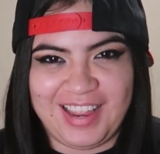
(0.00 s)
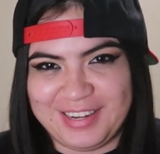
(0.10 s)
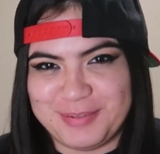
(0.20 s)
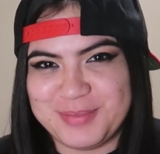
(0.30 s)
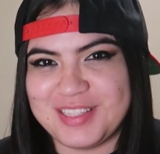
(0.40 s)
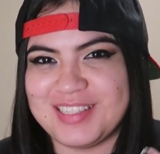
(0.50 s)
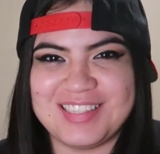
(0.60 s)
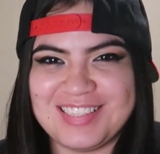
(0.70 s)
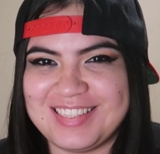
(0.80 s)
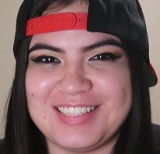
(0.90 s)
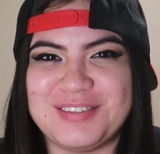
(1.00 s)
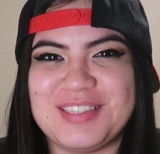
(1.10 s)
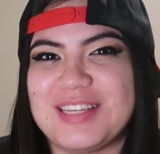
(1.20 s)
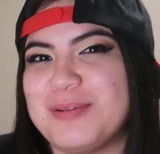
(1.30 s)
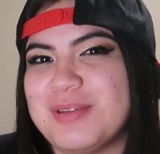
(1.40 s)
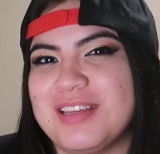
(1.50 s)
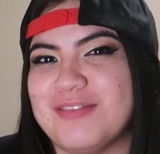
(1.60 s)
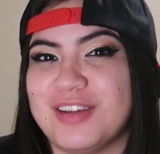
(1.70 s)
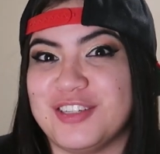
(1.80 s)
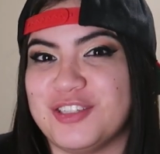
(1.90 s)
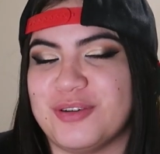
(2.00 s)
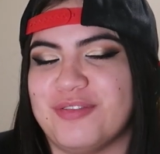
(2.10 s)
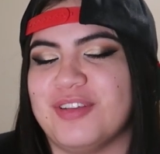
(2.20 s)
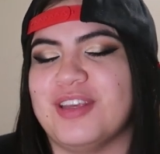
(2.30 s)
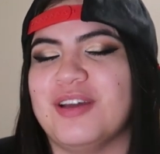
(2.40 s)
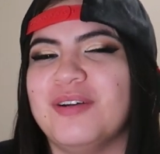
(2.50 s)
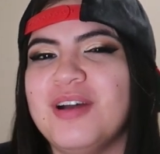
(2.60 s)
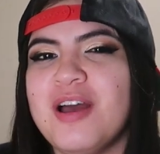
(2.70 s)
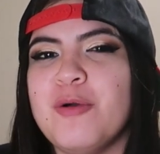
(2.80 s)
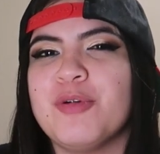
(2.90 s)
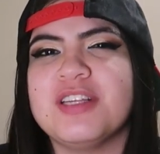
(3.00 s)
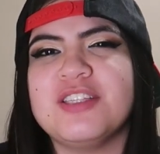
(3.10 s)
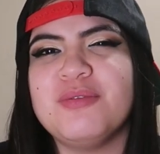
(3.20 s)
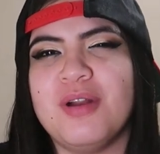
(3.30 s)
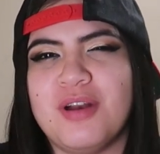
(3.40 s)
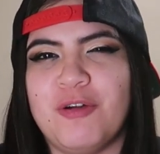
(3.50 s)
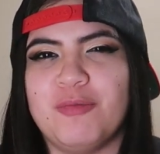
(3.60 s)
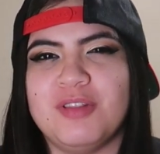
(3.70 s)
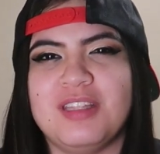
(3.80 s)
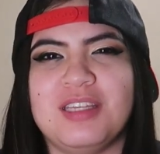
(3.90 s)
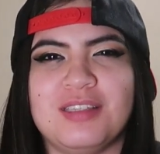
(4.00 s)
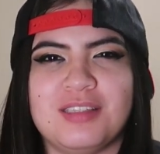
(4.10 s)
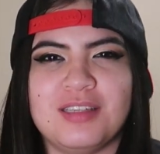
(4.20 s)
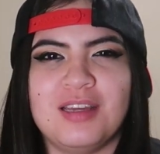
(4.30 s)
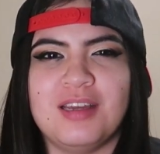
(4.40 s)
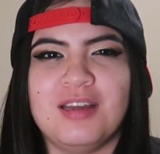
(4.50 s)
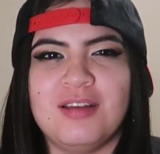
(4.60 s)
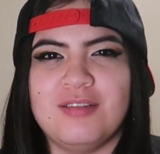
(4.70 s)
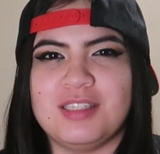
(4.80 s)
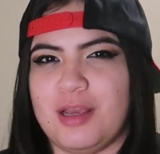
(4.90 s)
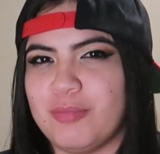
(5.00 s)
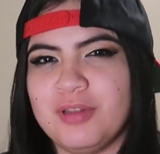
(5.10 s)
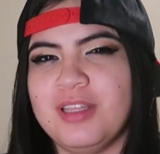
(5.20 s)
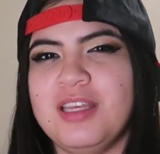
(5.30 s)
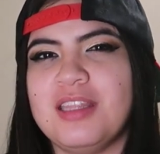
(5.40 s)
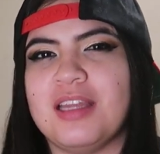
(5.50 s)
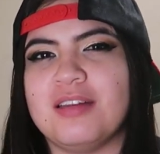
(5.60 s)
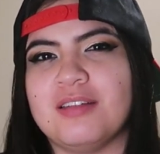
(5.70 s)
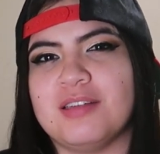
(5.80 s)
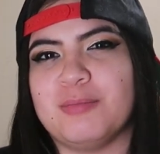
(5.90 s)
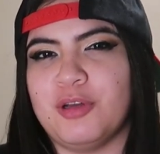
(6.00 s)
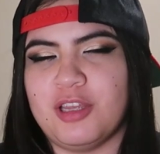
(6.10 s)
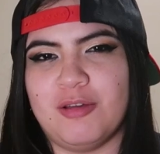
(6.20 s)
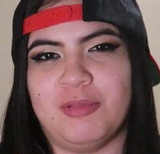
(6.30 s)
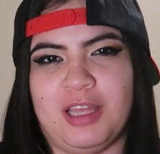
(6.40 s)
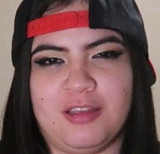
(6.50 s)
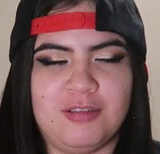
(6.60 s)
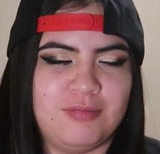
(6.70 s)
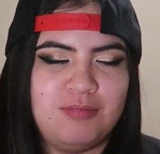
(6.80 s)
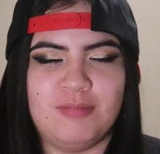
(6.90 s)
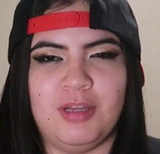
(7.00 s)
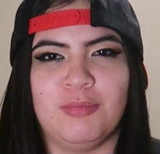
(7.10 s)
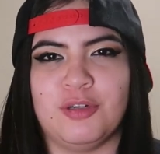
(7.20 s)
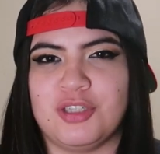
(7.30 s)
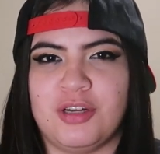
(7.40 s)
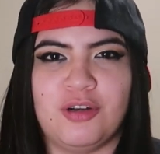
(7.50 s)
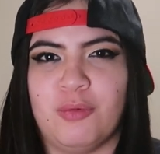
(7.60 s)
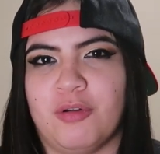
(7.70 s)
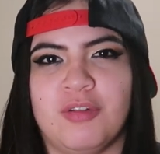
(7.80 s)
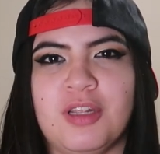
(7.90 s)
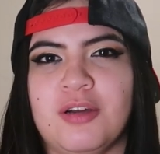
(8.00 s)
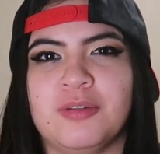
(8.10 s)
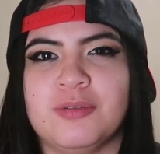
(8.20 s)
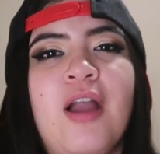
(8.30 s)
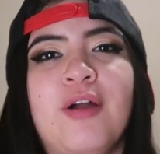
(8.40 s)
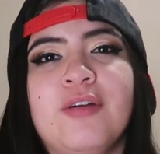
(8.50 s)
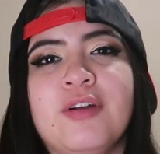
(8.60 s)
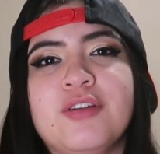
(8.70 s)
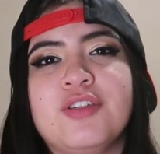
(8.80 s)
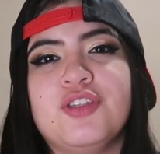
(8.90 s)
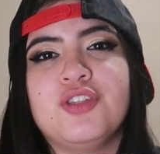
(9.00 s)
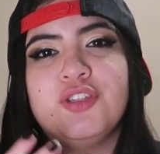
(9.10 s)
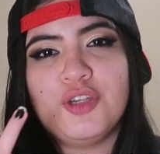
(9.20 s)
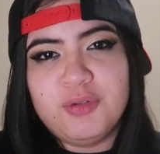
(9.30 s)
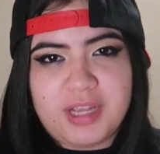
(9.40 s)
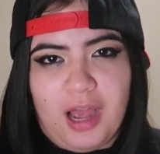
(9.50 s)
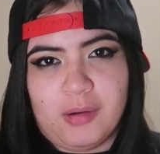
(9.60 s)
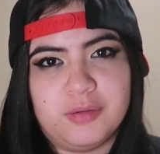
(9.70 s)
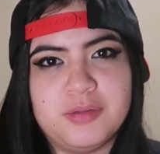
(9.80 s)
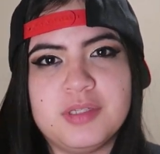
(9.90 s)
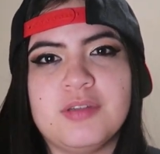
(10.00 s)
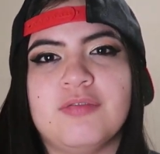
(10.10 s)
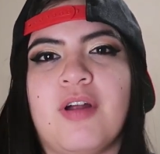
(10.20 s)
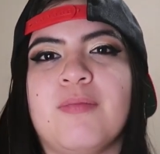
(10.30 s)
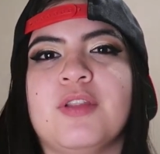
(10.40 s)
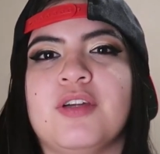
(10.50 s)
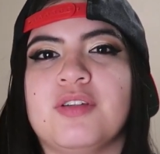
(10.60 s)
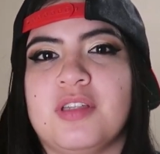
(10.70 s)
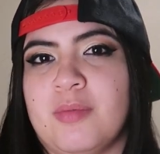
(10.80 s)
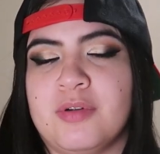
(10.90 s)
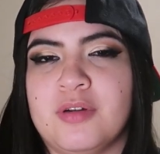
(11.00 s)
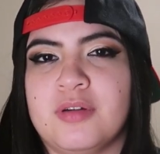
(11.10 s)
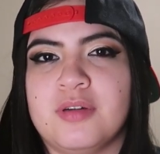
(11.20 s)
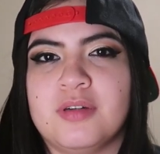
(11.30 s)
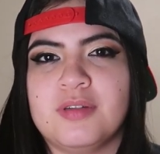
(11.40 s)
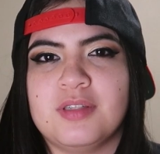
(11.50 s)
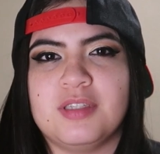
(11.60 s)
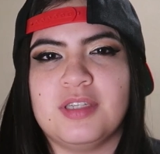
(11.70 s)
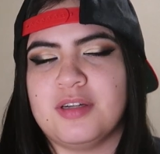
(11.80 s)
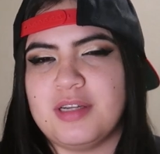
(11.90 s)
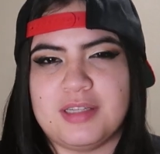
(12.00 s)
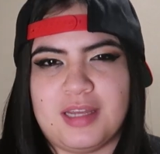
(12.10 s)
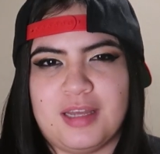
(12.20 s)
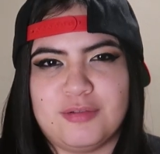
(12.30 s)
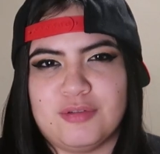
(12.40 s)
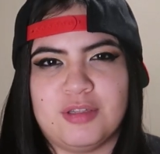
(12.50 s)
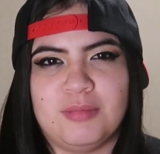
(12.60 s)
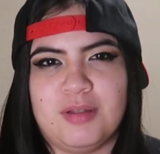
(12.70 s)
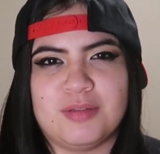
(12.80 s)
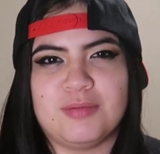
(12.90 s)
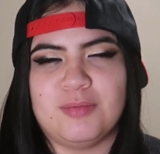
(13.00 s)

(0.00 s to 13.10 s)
items, so it's going to be a very short video, but I still wanted to open these separately than putting in like my merch out of nowhere video. I ordered two towels from their summer series I guess or something,